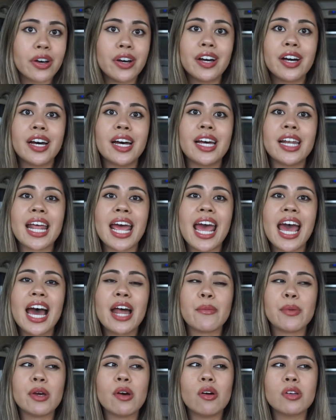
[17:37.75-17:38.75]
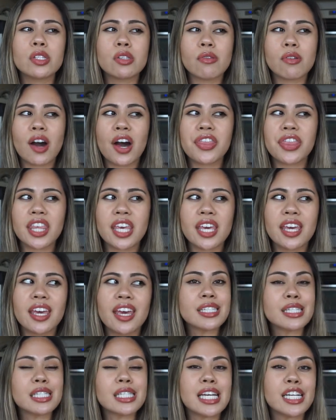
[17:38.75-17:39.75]
and we also got
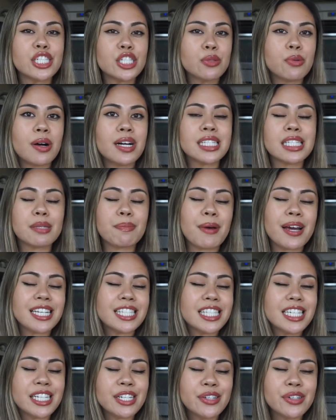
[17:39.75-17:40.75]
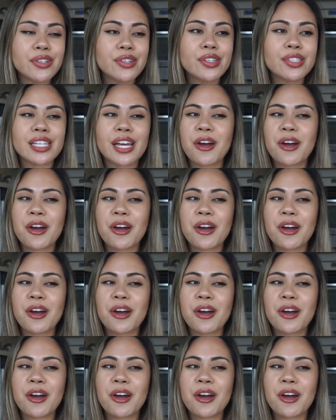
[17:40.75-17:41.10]
the Szechuan spicy noodles.